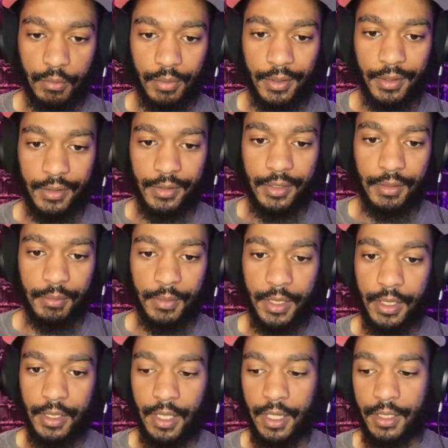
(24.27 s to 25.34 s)
But to
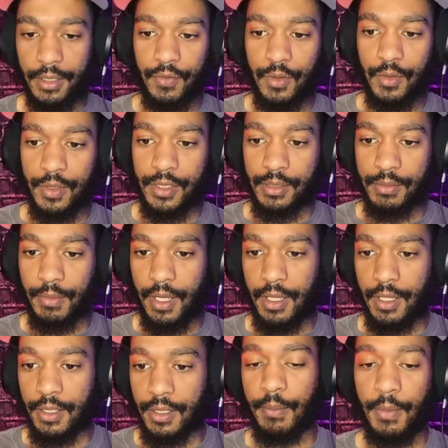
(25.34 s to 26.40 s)
me, that ruins
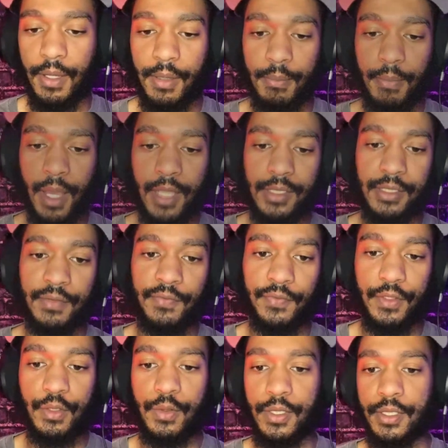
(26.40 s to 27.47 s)
my my boxing
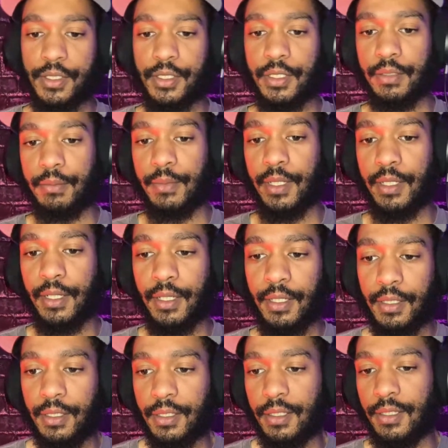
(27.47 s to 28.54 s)
viewership,
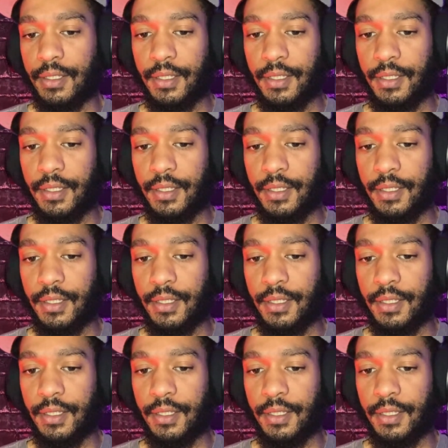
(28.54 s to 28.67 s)
man.